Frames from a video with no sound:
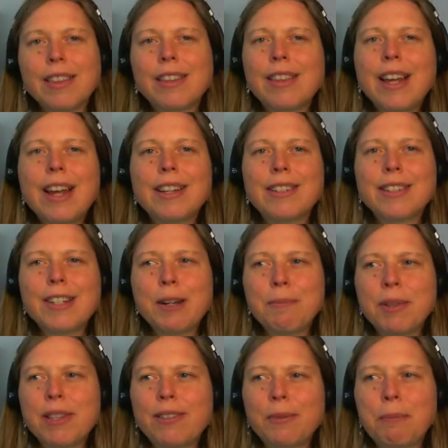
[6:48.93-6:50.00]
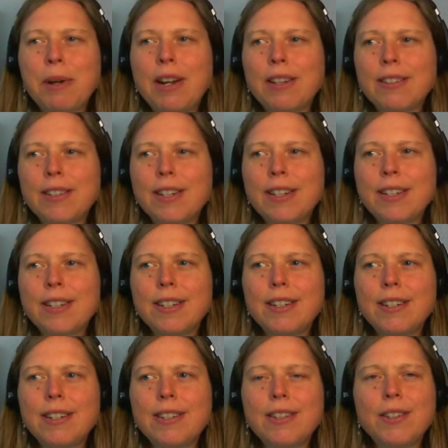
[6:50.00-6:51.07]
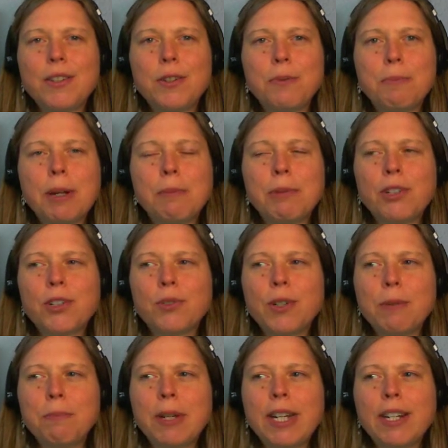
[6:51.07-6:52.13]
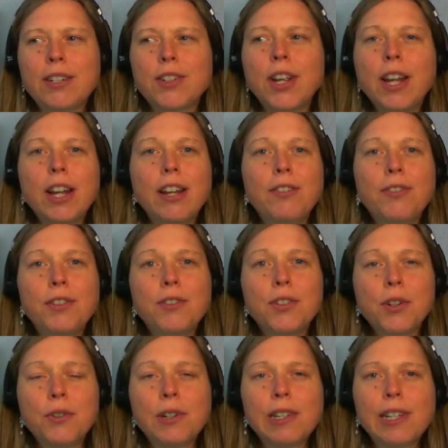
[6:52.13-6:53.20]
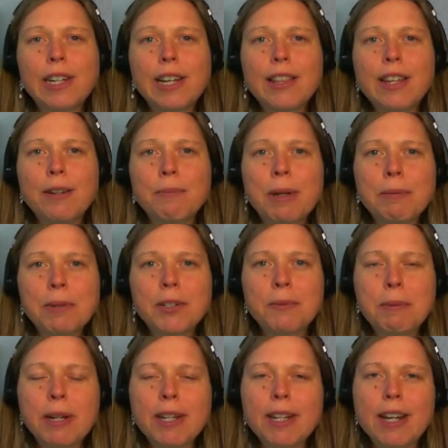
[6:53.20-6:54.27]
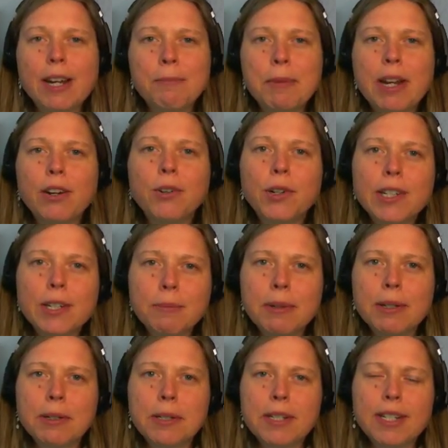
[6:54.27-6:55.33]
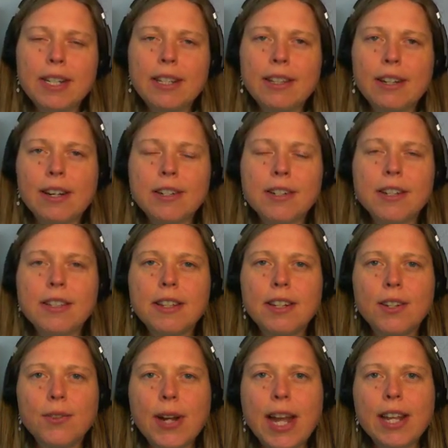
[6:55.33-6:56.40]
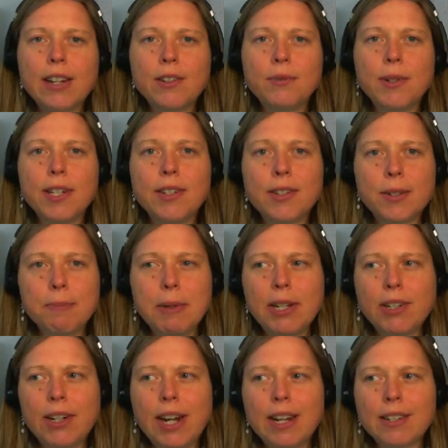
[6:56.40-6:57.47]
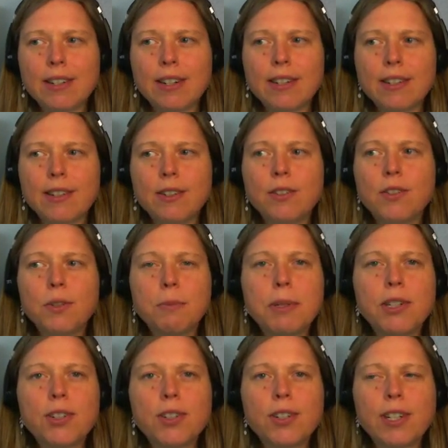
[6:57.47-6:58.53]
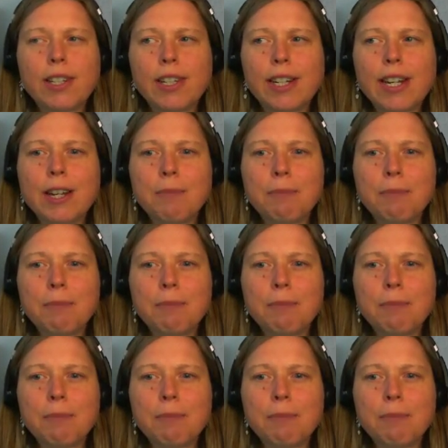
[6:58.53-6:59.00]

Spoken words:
The last step of this process is to publish your web page. If you don't click on that publish button, I'm not going to be able to see the content that you added when you submit your asset. So do be sure to click